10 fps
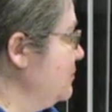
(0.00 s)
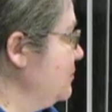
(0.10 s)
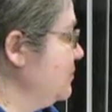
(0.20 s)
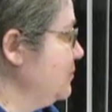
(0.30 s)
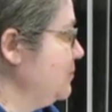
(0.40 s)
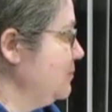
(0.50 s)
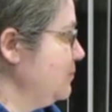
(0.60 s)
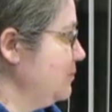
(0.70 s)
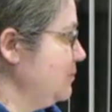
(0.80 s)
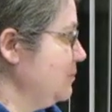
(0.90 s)

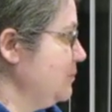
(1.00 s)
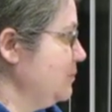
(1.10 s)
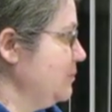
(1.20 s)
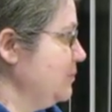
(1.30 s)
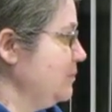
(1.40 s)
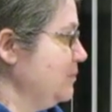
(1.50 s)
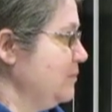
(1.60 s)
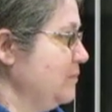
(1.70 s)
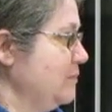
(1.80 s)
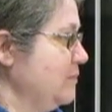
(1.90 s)

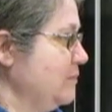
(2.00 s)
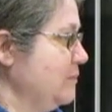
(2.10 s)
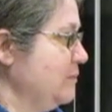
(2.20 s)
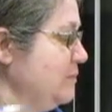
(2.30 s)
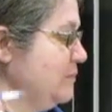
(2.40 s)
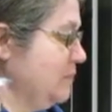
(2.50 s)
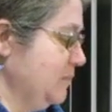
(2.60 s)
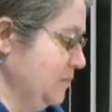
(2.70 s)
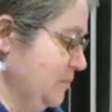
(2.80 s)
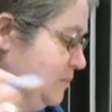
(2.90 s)

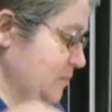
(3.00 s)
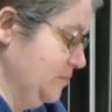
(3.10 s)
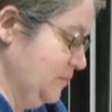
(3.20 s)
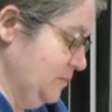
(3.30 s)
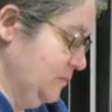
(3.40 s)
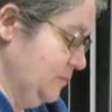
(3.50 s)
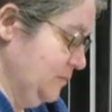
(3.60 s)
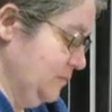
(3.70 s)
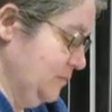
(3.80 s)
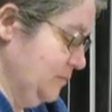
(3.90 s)

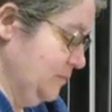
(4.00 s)
This person isn't speaking.